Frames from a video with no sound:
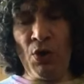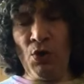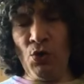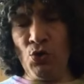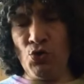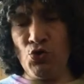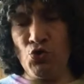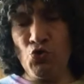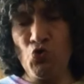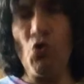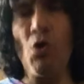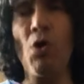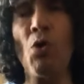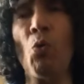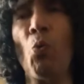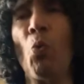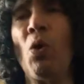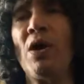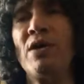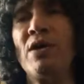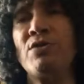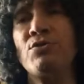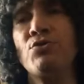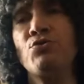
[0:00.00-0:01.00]
straw
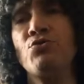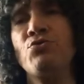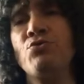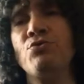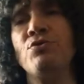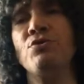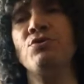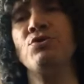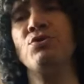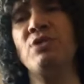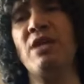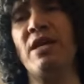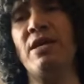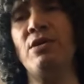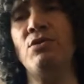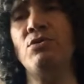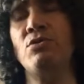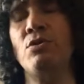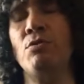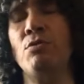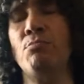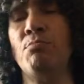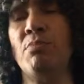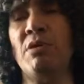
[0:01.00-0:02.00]
westerns tend
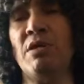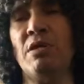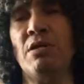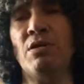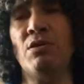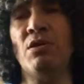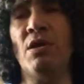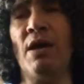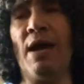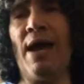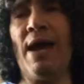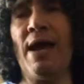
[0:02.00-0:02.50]
to be the